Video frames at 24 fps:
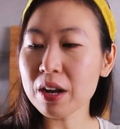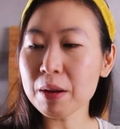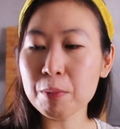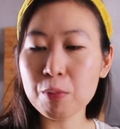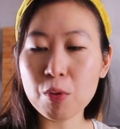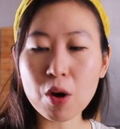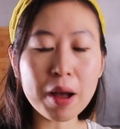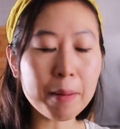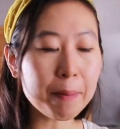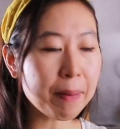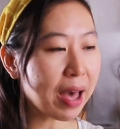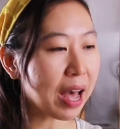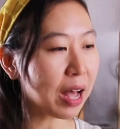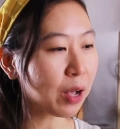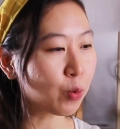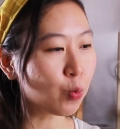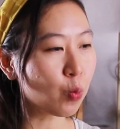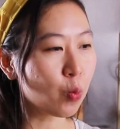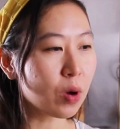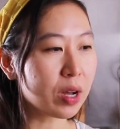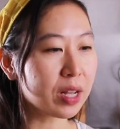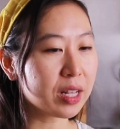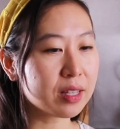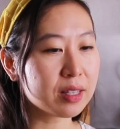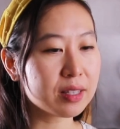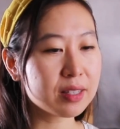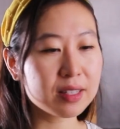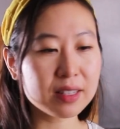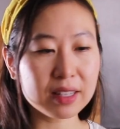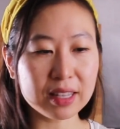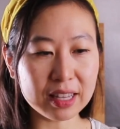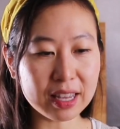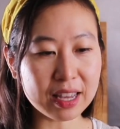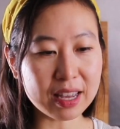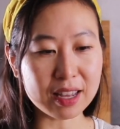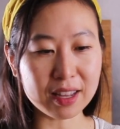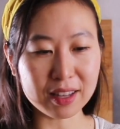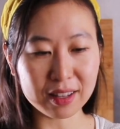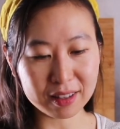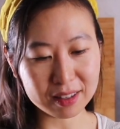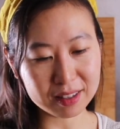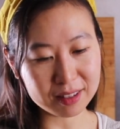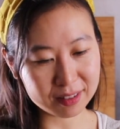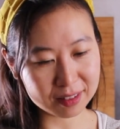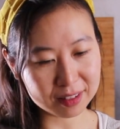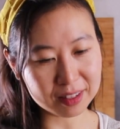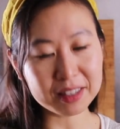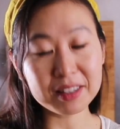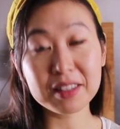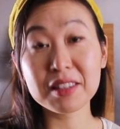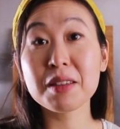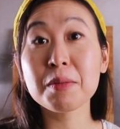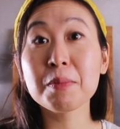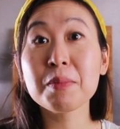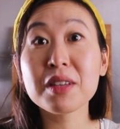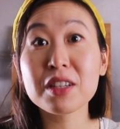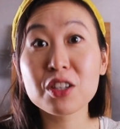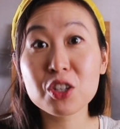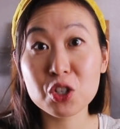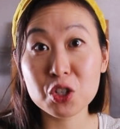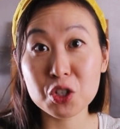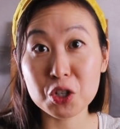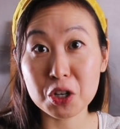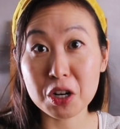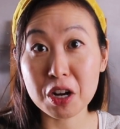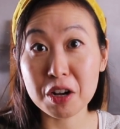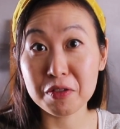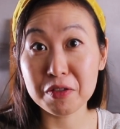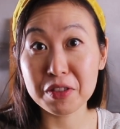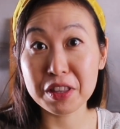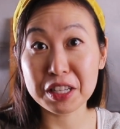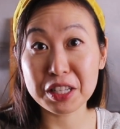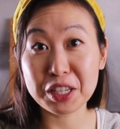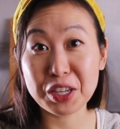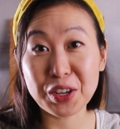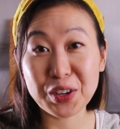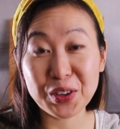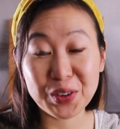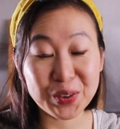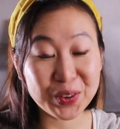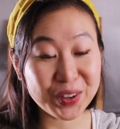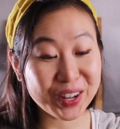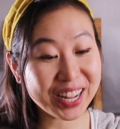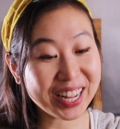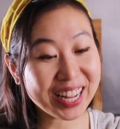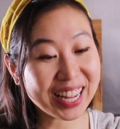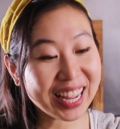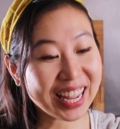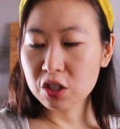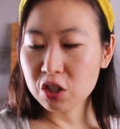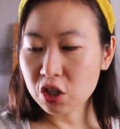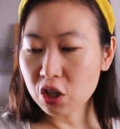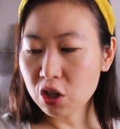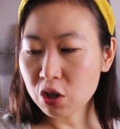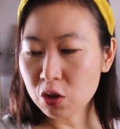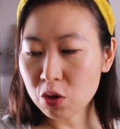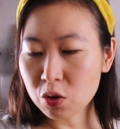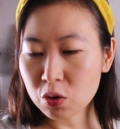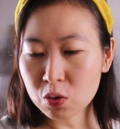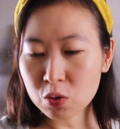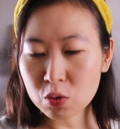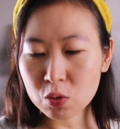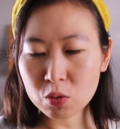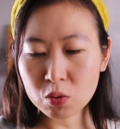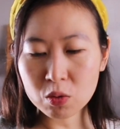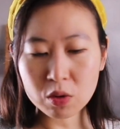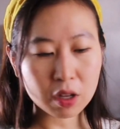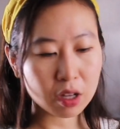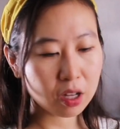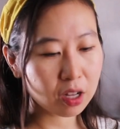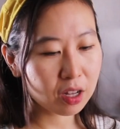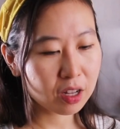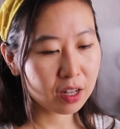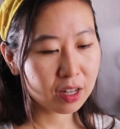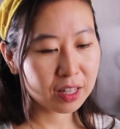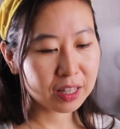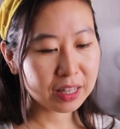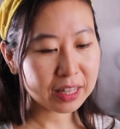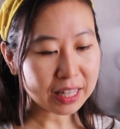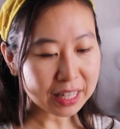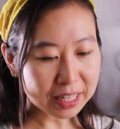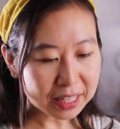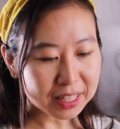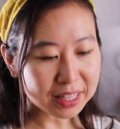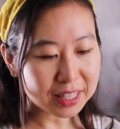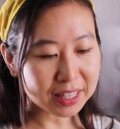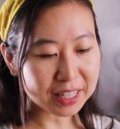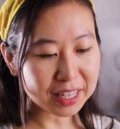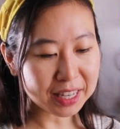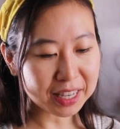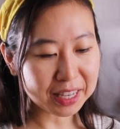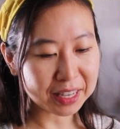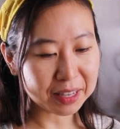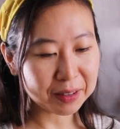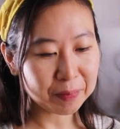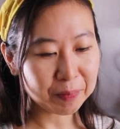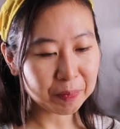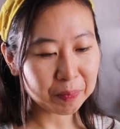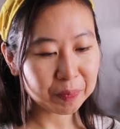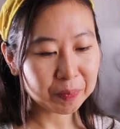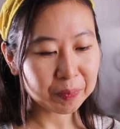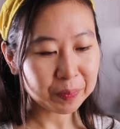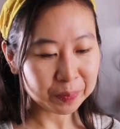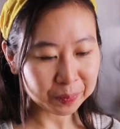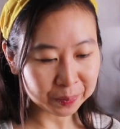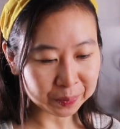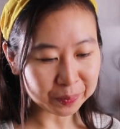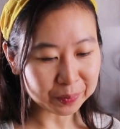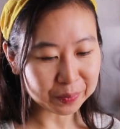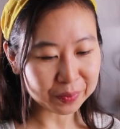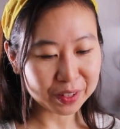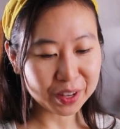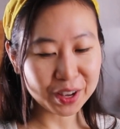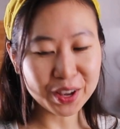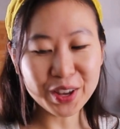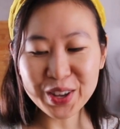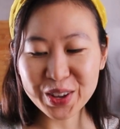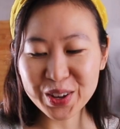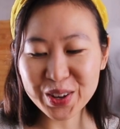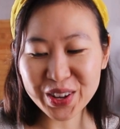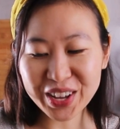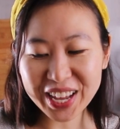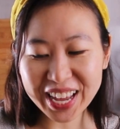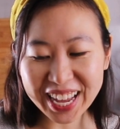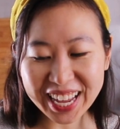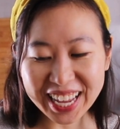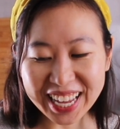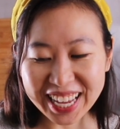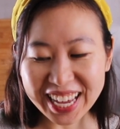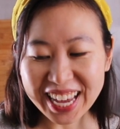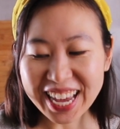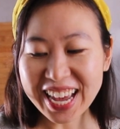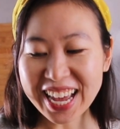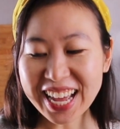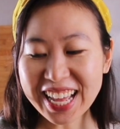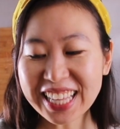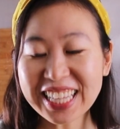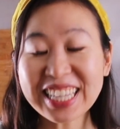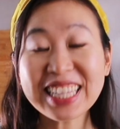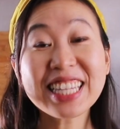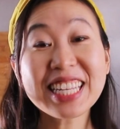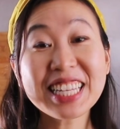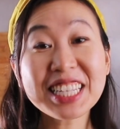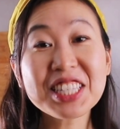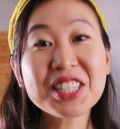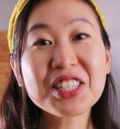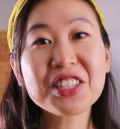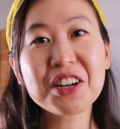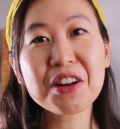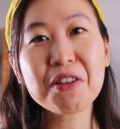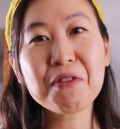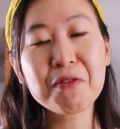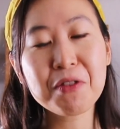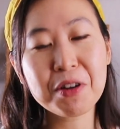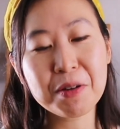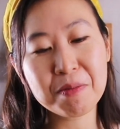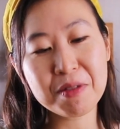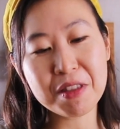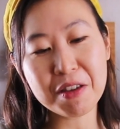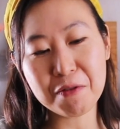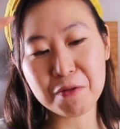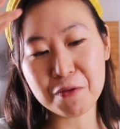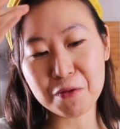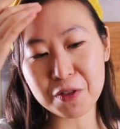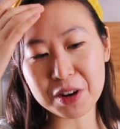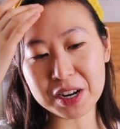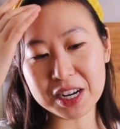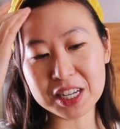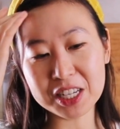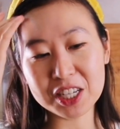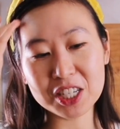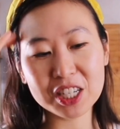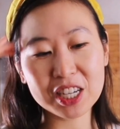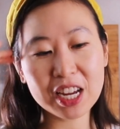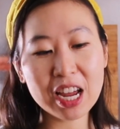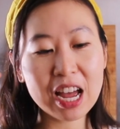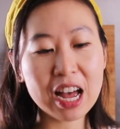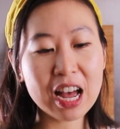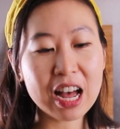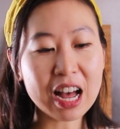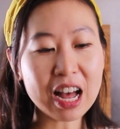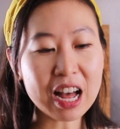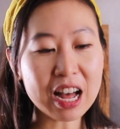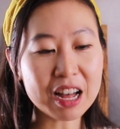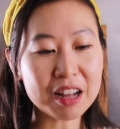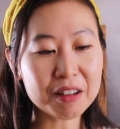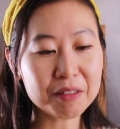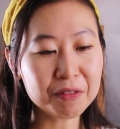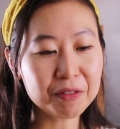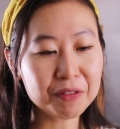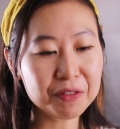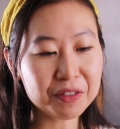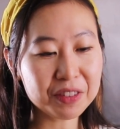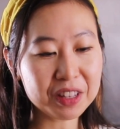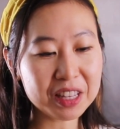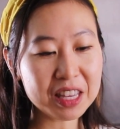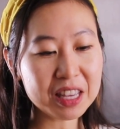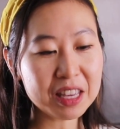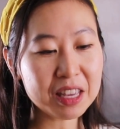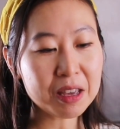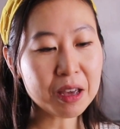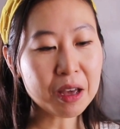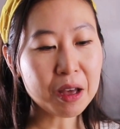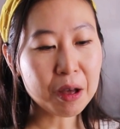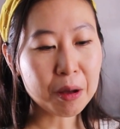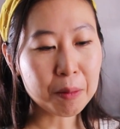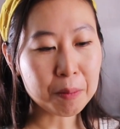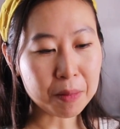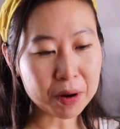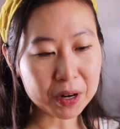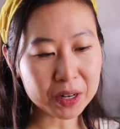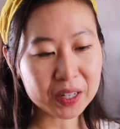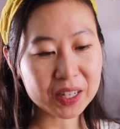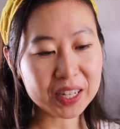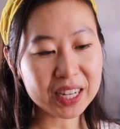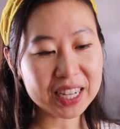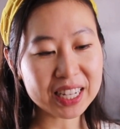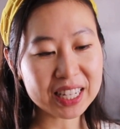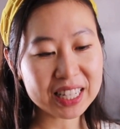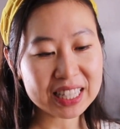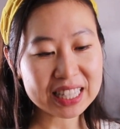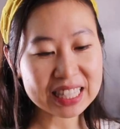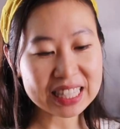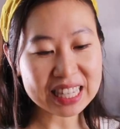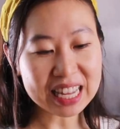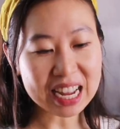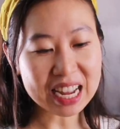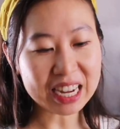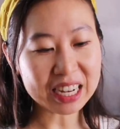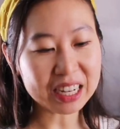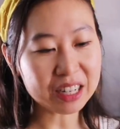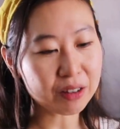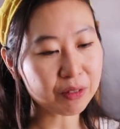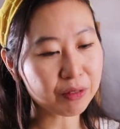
I brought back was is a mixture of the two. So let's see. Okay, let's start from the French flea market side